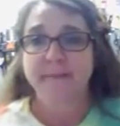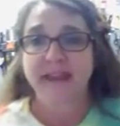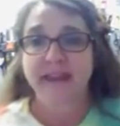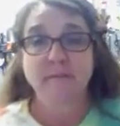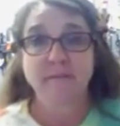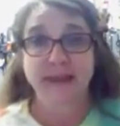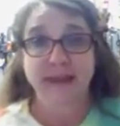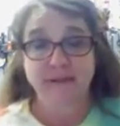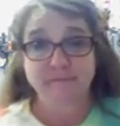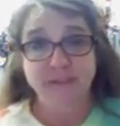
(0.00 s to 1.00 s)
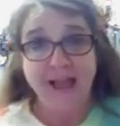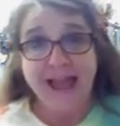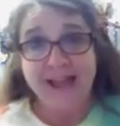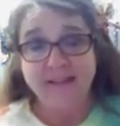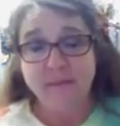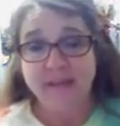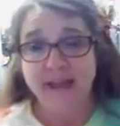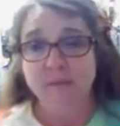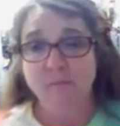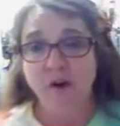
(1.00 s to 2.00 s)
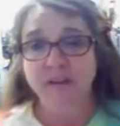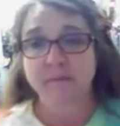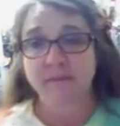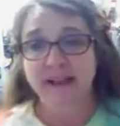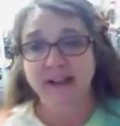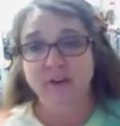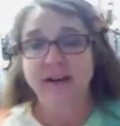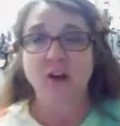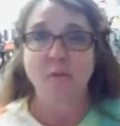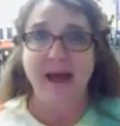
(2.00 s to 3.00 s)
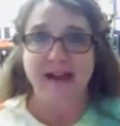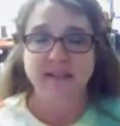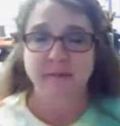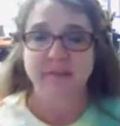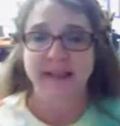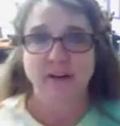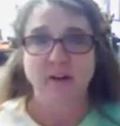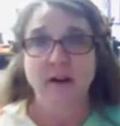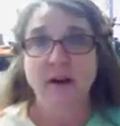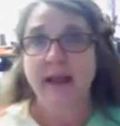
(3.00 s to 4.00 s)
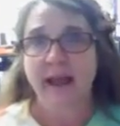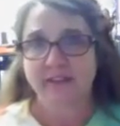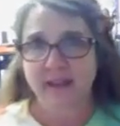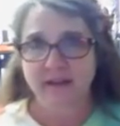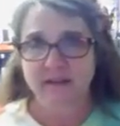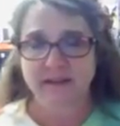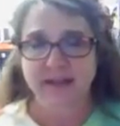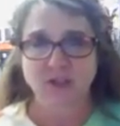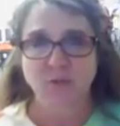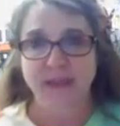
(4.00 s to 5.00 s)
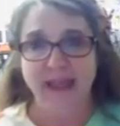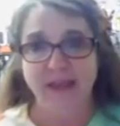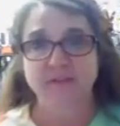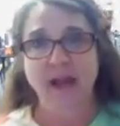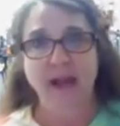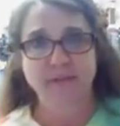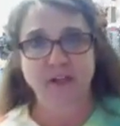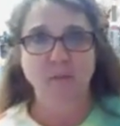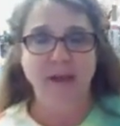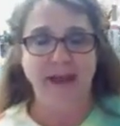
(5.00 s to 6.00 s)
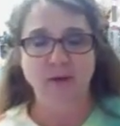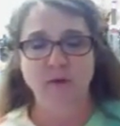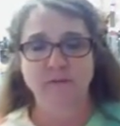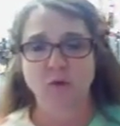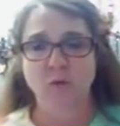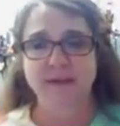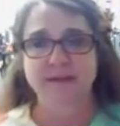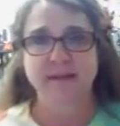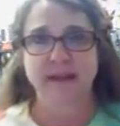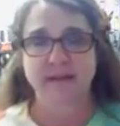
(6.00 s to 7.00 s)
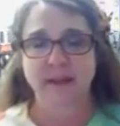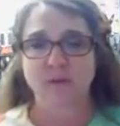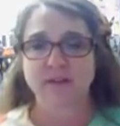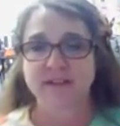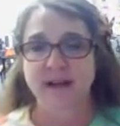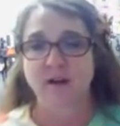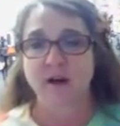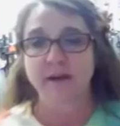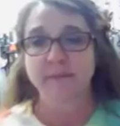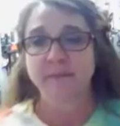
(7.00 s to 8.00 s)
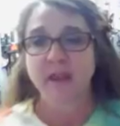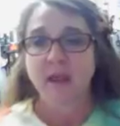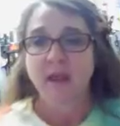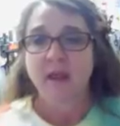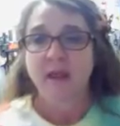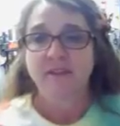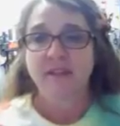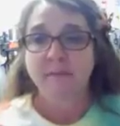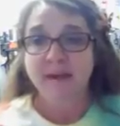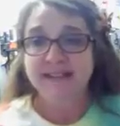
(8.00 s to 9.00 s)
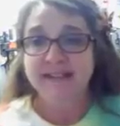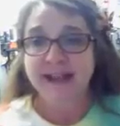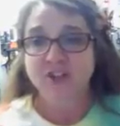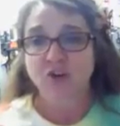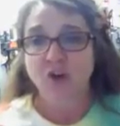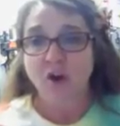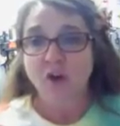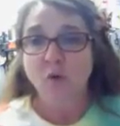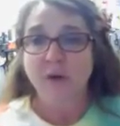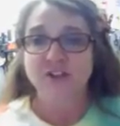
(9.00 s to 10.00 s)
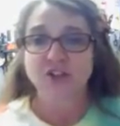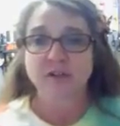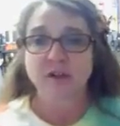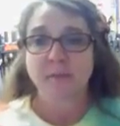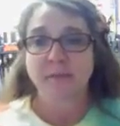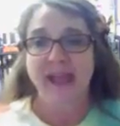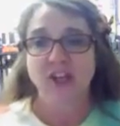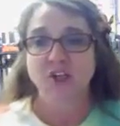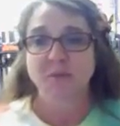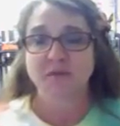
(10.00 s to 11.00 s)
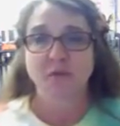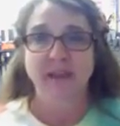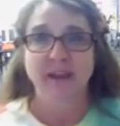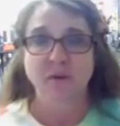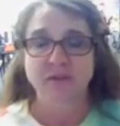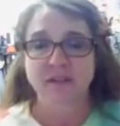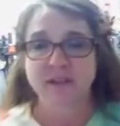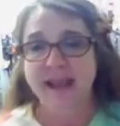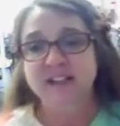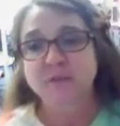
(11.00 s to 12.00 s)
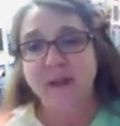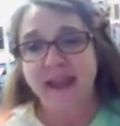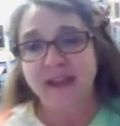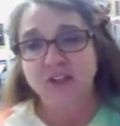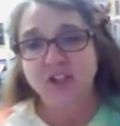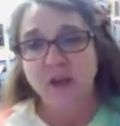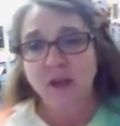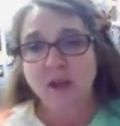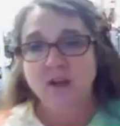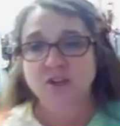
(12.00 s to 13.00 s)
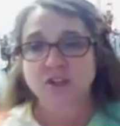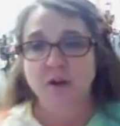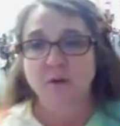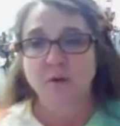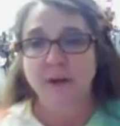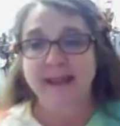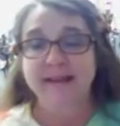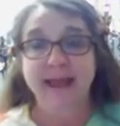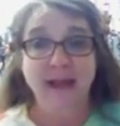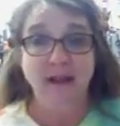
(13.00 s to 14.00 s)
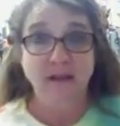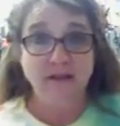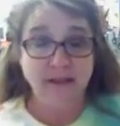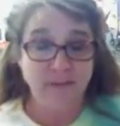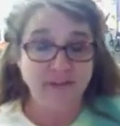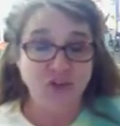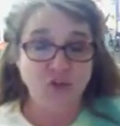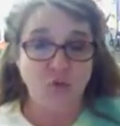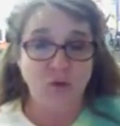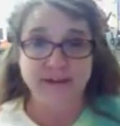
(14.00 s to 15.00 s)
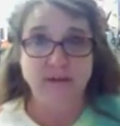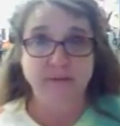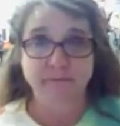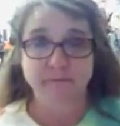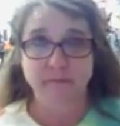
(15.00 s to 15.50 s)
They can flag them. They can mark them later and go back to them later at the end of the test when they have time to go back and review ones that they were stuck on. They must answer all questions on a page before they go to the next page. So, and some of the stories,